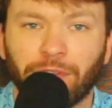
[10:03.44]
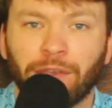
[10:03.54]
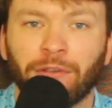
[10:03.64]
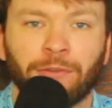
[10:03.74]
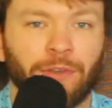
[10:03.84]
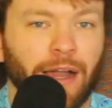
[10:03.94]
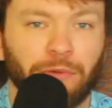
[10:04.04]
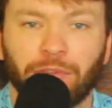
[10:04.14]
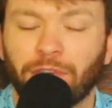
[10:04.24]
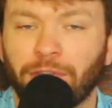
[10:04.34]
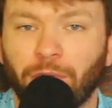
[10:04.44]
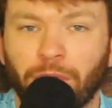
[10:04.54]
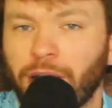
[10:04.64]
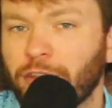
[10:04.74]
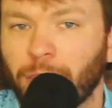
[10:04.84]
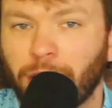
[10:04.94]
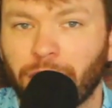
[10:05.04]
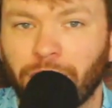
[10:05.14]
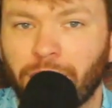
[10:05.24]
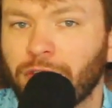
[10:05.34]
years, I would say Ford has a
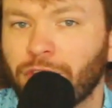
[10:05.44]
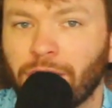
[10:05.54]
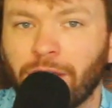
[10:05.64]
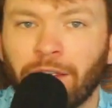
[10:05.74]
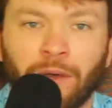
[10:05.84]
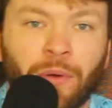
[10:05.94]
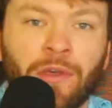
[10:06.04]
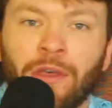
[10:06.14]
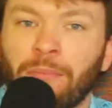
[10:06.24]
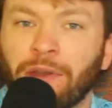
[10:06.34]
better advantage than Nio.